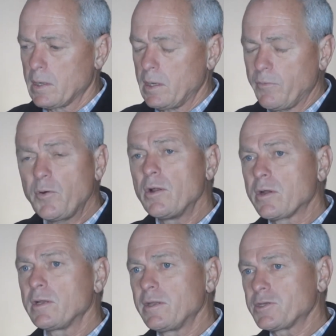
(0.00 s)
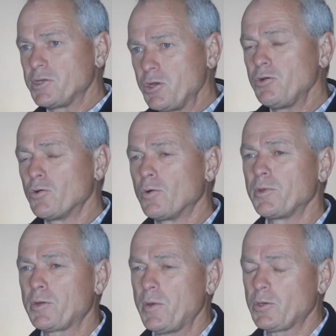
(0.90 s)
If we look in this new norm
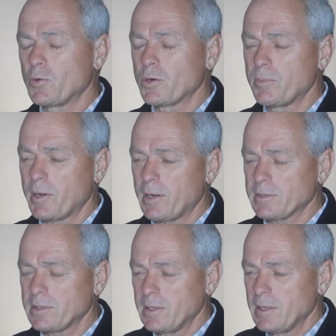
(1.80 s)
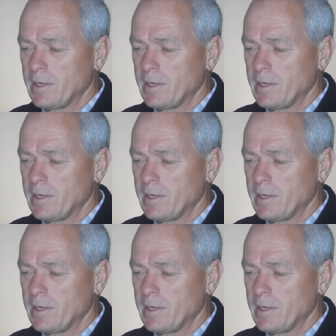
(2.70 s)
that we talk about,